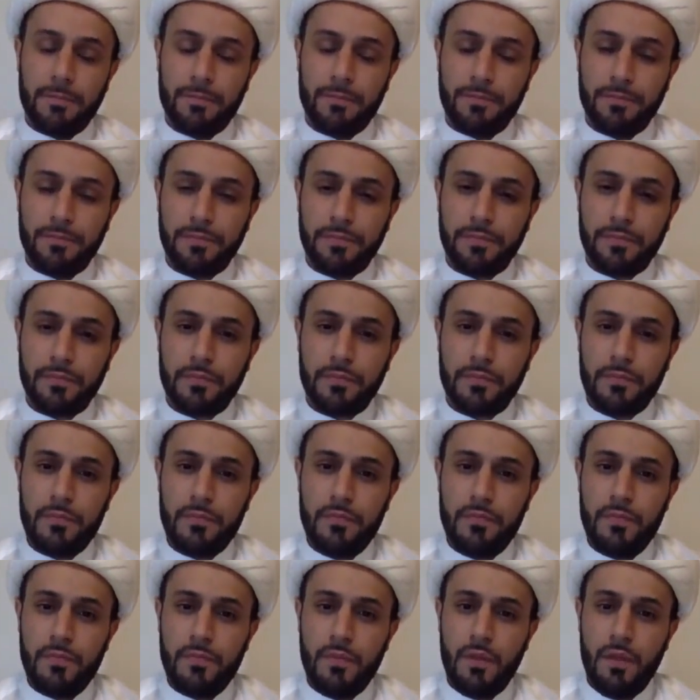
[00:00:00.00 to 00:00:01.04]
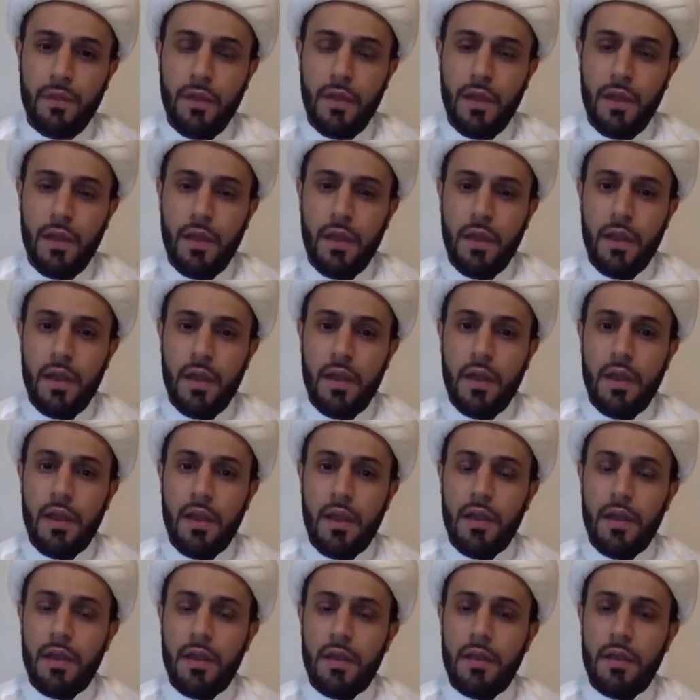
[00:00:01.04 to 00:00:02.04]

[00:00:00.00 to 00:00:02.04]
Nobody speaks.